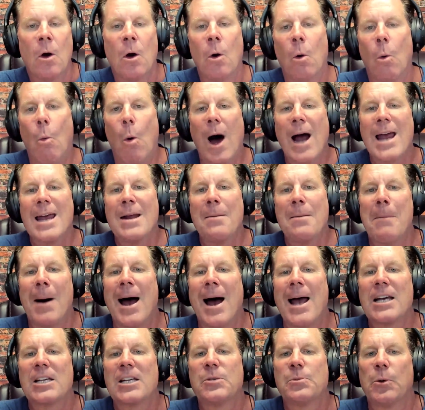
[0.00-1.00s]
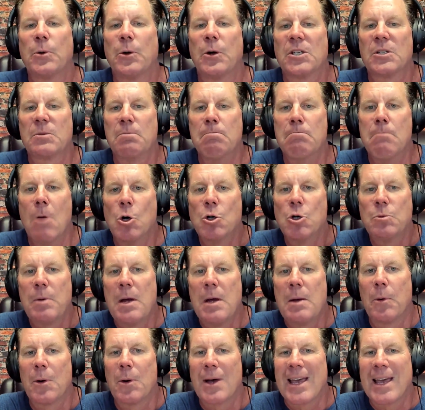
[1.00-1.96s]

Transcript: why, in my experience, most people